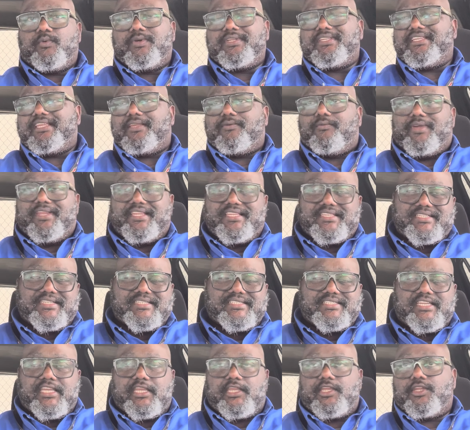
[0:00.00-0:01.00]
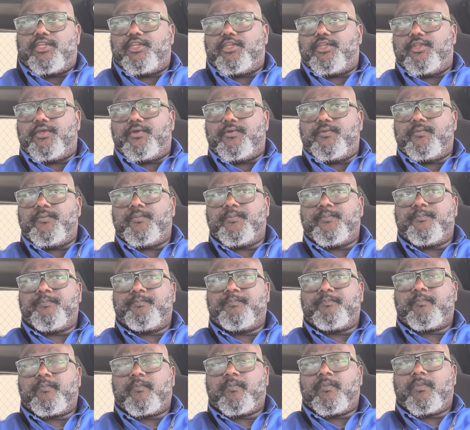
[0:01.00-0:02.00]
what he's continued to do.
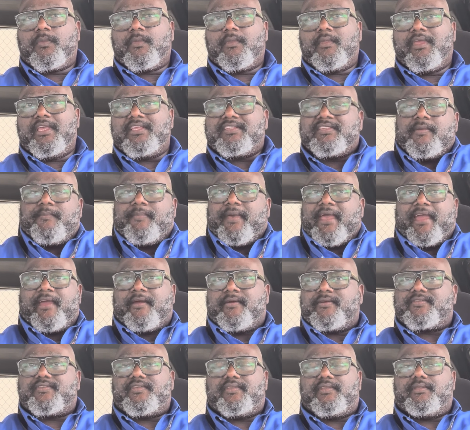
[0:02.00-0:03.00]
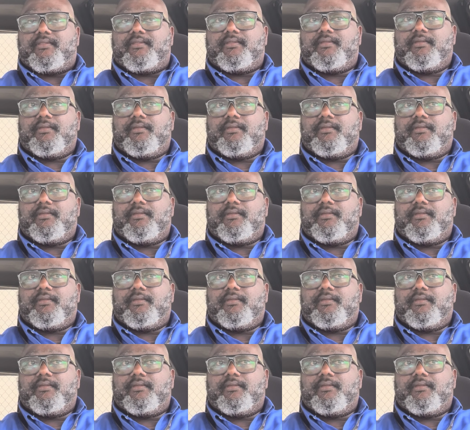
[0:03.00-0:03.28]
It's embarrassing.